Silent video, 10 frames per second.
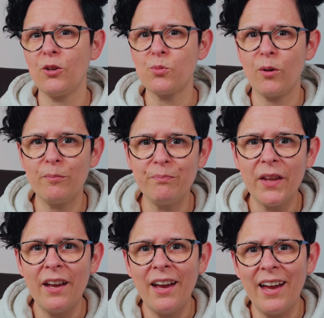Last one.
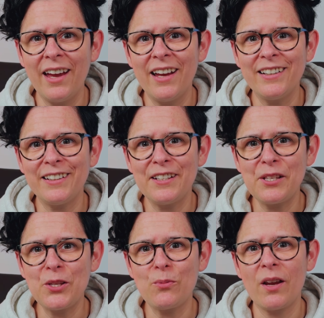And
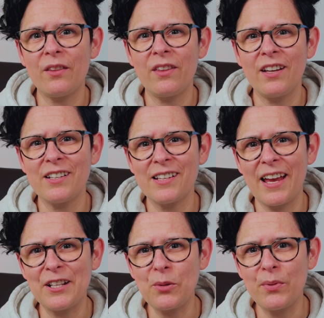this is where things
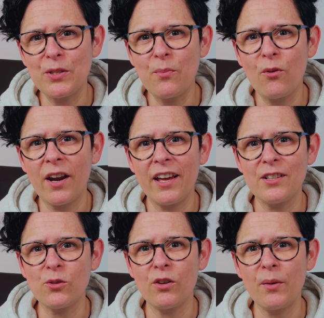get a bit more
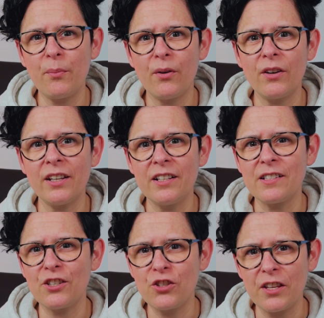hands-on, but
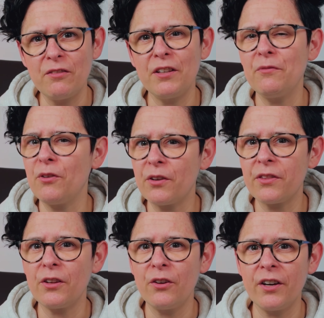it's genuinely
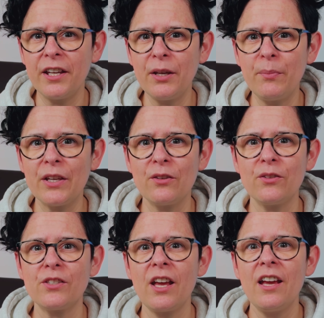worth learning
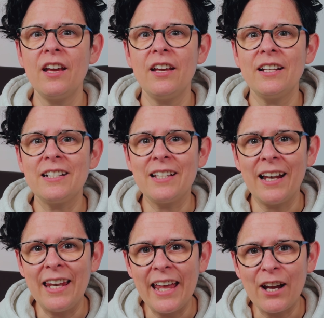because the
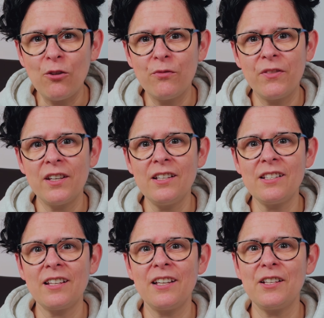lack of
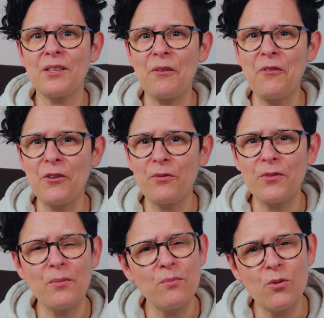this is one
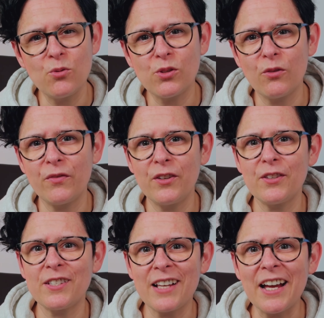of the most
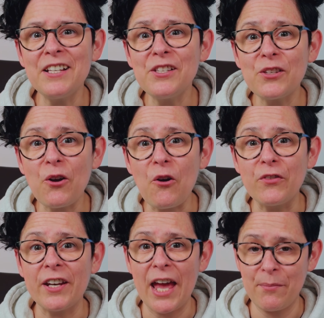obvious signs of
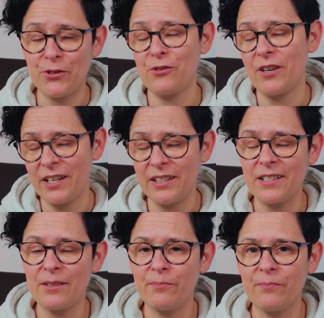an amateur
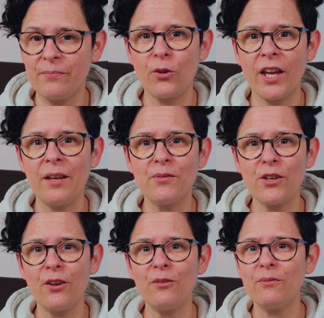edit. Okay,
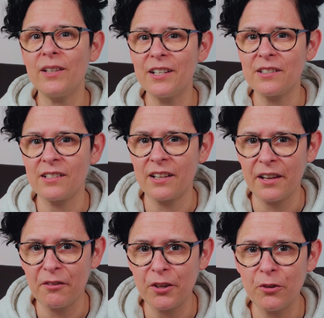so here's the
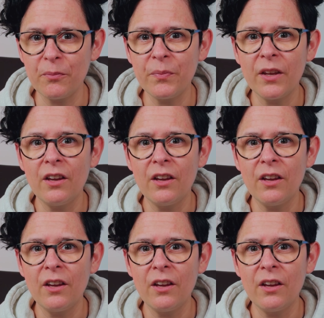scenario.